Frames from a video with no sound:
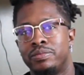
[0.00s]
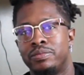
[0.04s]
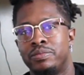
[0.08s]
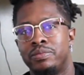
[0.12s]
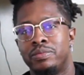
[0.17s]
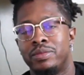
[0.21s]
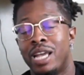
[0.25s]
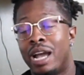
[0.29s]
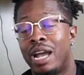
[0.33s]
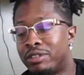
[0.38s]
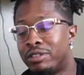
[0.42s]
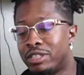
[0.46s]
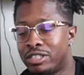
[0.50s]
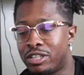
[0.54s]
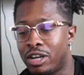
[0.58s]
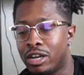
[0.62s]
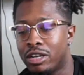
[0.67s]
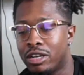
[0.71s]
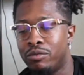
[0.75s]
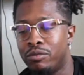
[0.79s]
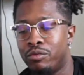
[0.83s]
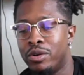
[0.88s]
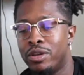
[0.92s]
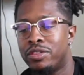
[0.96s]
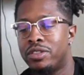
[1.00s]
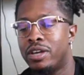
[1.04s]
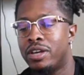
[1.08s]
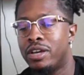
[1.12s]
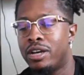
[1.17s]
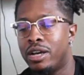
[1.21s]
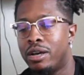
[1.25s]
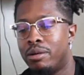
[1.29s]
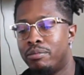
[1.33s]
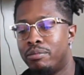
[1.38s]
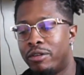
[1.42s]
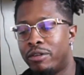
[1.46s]
After talking with
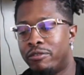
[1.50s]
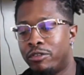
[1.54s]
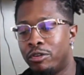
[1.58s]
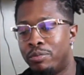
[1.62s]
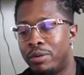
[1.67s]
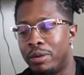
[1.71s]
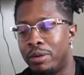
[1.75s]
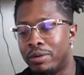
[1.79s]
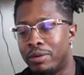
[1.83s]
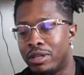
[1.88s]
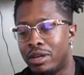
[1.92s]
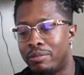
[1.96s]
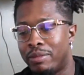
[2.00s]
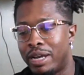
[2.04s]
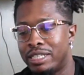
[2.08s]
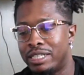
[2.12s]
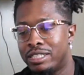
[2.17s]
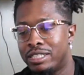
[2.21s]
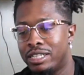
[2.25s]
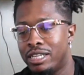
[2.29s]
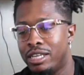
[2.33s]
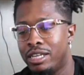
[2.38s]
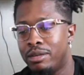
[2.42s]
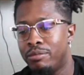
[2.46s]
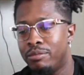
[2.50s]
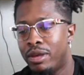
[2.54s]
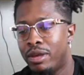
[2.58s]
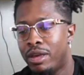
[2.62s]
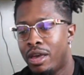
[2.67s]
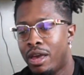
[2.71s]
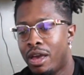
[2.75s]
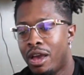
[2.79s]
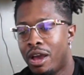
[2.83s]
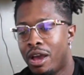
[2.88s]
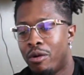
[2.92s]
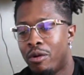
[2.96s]
um, a few people on my team,
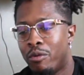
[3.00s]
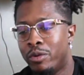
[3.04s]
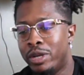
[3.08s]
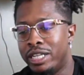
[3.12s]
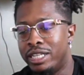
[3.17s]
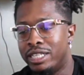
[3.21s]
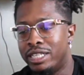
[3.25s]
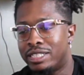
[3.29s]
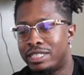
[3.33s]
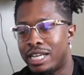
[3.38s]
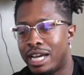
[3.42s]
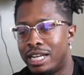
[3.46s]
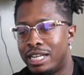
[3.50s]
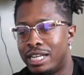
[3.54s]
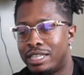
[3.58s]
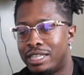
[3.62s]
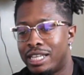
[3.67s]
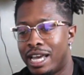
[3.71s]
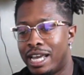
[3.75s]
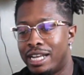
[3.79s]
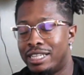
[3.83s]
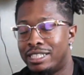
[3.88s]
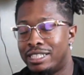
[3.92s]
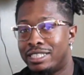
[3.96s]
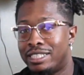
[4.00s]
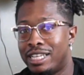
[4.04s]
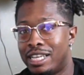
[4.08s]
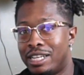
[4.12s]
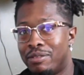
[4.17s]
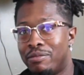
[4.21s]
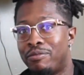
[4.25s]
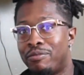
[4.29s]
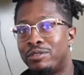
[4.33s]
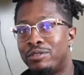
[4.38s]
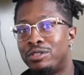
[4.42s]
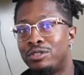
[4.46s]
we decided that instead
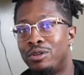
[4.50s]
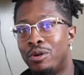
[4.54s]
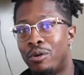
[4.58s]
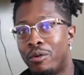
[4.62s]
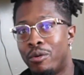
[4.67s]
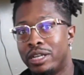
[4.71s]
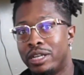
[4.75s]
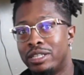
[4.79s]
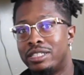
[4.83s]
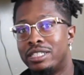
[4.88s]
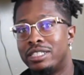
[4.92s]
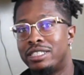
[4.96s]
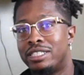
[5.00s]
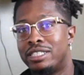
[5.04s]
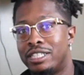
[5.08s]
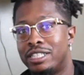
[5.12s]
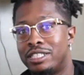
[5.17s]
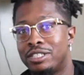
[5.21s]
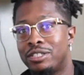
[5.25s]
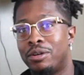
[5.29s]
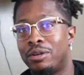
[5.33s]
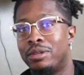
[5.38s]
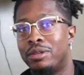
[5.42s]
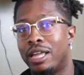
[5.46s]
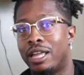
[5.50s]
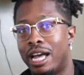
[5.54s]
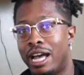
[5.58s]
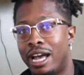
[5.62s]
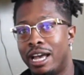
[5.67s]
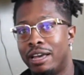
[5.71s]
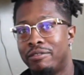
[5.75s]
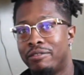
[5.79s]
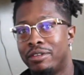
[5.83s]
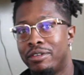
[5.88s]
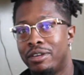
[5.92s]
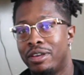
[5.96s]
of going to Cisco
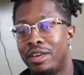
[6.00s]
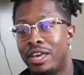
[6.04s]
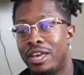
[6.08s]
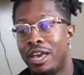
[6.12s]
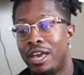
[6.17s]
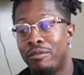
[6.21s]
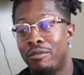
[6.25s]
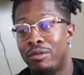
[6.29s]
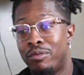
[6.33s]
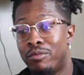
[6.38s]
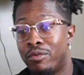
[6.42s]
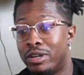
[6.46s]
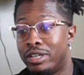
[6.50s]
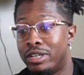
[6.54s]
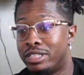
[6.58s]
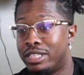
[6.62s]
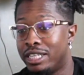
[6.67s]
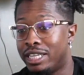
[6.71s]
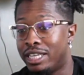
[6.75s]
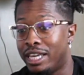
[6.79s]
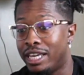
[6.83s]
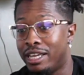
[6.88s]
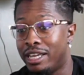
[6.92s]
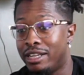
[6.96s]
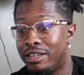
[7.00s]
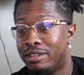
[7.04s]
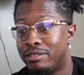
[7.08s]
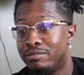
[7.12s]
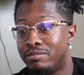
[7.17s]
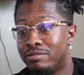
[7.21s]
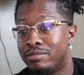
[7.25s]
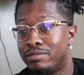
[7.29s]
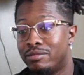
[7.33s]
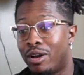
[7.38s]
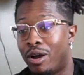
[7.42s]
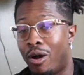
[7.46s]
Live, we wanted to get
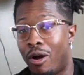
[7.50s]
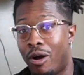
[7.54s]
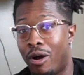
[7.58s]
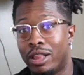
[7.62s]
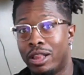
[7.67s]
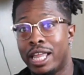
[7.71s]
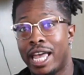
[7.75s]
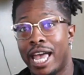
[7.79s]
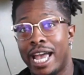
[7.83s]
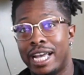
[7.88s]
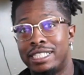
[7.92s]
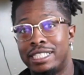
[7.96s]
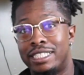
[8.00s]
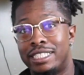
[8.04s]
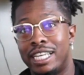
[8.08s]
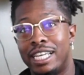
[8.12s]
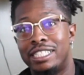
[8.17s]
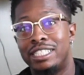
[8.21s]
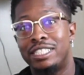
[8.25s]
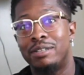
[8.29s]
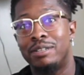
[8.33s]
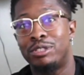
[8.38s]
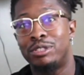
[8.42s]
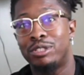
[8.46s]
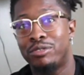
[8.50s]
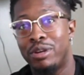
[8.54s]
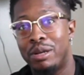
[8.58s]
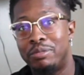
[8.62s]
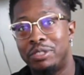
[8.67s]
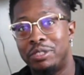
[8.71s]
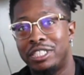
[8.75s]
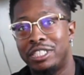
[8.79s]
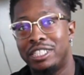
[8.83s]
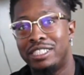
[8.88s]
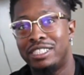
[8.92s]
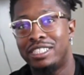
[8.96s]
all access
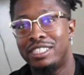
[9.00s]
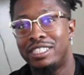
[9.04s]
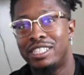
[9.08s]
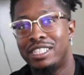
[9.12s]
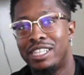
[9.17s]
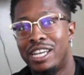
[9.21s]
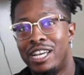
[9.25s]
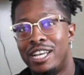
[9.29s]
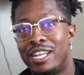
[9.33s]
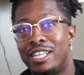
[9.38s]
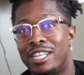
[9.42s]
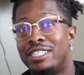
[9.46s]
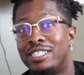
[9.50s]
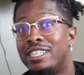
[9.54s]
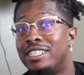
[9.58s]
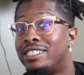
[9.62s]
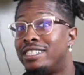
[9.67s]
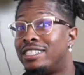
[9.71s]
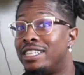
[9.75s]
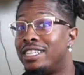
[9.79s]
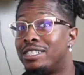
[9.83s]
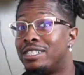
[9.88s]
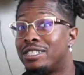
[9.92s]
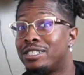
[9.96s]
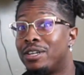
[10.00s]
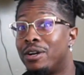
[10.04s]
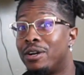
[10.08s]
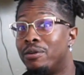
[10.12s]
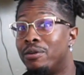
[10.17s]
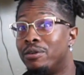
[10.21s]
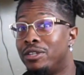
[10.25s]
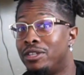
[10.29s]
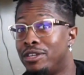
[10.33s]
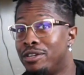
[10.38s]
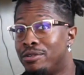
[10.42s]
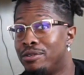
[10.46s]
subscriptions to Cisco
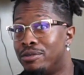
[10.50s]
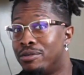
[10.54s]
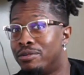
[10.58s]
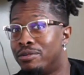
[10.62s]
U.